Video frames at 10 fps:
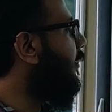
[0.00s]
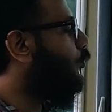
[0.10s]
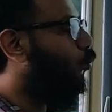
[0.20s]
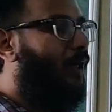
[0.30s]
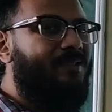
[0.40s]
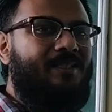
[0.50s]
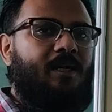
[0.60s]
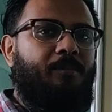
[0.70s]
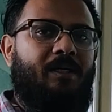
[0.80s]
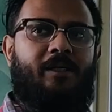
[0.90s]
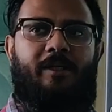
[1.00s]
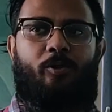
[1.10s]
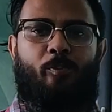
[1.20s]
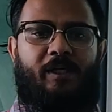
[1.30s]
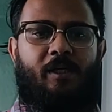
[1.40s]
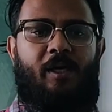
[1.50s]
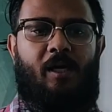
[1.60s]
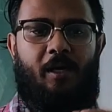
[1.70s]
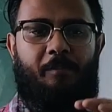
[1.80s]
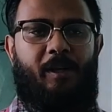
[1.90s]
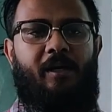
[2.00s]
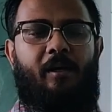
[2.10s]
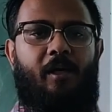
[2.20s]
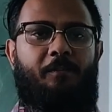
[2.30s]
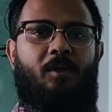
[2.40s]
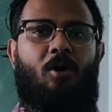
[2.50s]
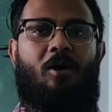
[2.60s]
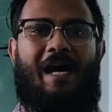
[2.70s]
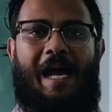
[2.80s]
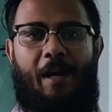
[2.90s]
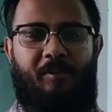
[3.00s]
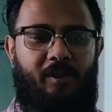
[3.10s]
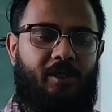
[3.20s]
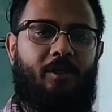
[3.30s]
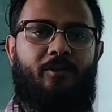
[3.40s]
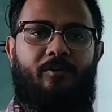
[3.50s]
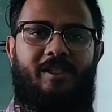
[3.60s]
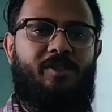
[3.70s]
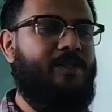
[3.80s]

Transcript: is one's ability to be beaten up or hammered into thin